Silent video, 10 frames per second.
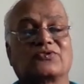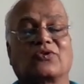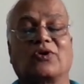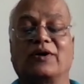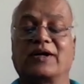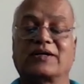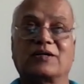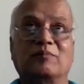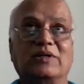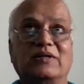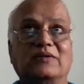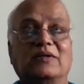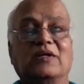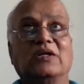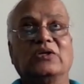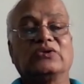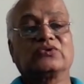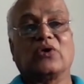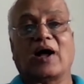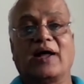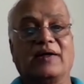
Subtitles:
also contacted me. So